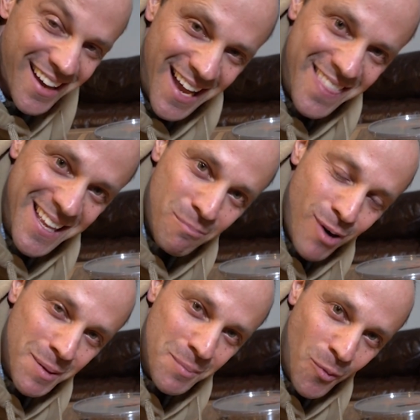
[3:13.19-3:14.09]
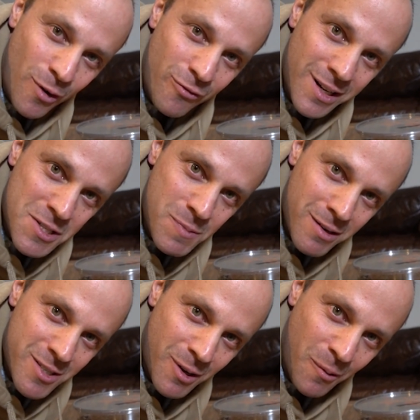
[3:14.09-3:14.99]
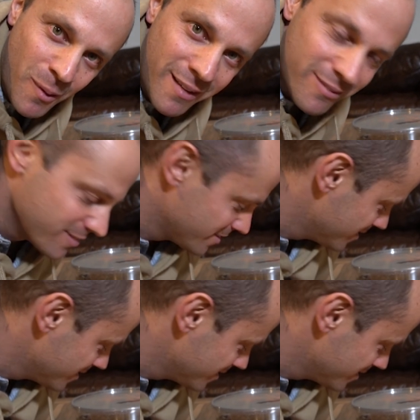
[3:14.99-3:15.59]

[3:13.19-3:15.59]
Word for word: I think I'm probably more afraid of spiders than my wife.